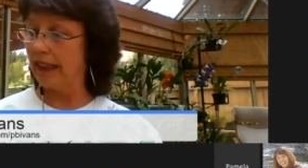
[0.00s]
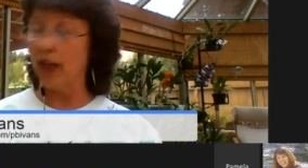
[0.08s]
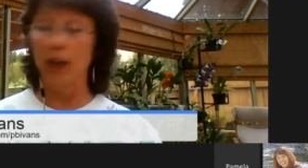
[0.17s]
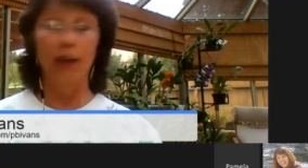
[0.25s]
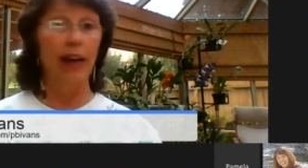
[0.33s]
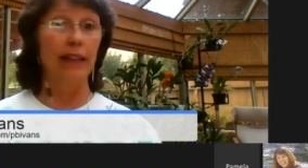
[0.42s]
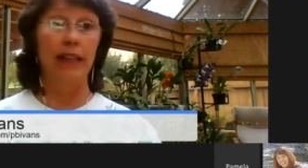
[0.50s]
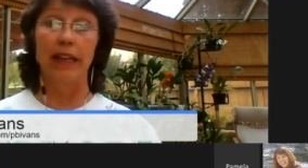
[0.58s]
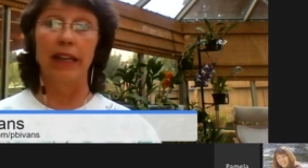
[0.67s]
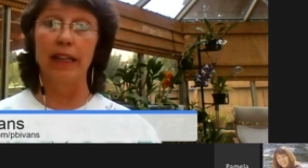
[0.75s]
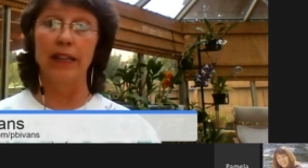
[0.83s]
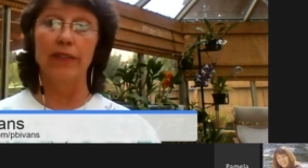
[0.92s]
you know, at
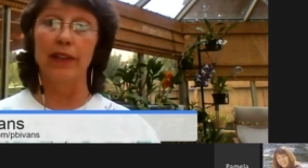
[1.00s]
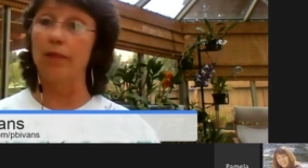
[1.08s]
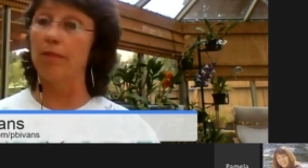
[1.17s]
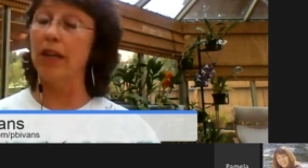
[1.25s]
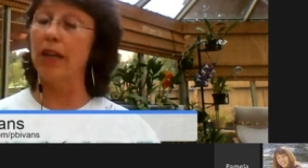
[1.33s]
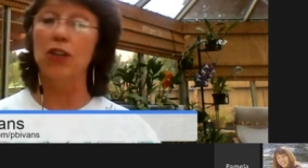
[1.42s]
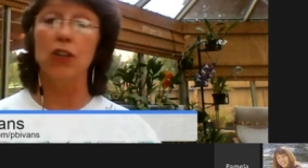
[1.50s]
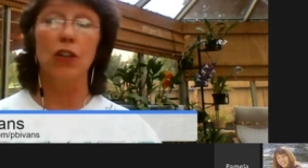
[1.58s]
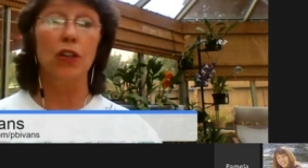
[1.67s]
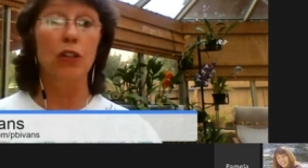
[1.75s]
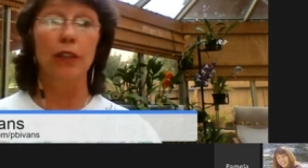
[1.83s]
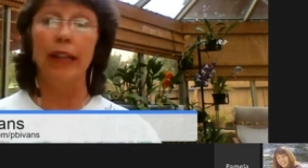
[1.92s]
the end of it, make sure
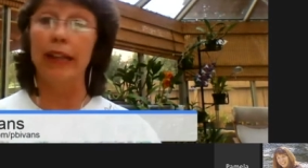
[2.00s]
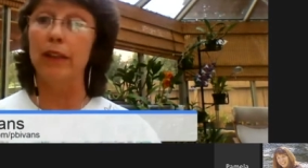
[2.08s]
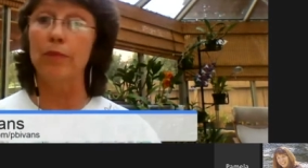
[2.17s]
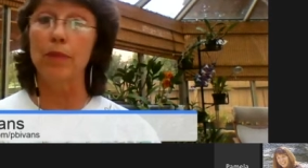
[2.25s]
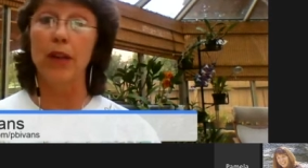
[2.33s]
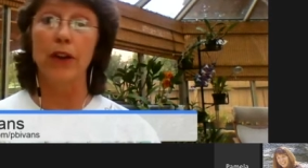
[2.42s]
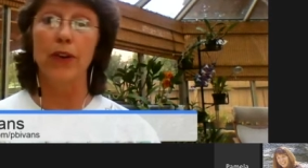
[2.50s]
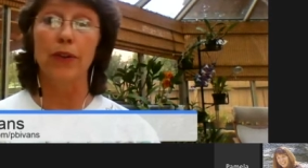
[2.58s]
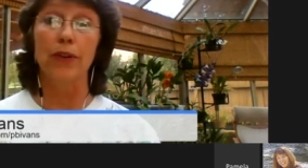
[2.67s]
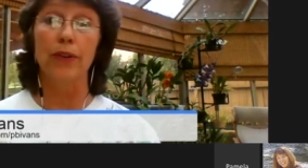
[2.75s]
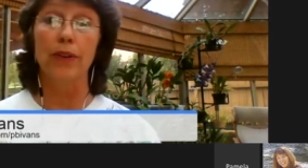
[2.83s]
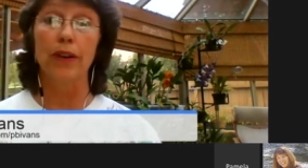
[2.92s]
you let them know